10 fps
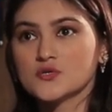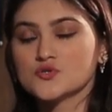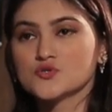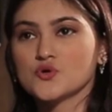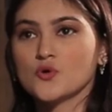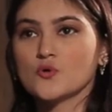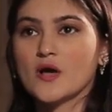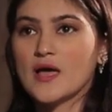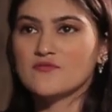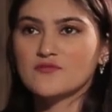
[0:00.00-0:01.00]
So
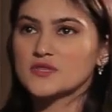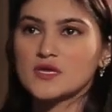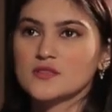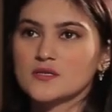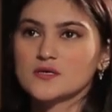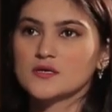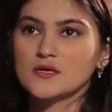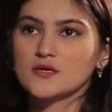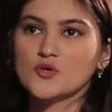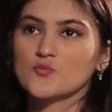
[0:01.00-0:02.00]
everything in the
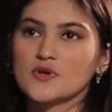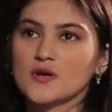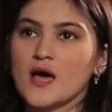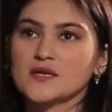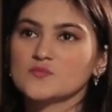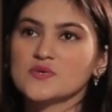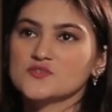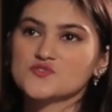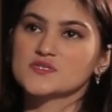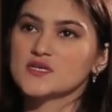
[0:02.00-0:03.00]
human anatomy
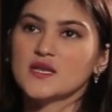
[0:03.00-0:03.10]
is just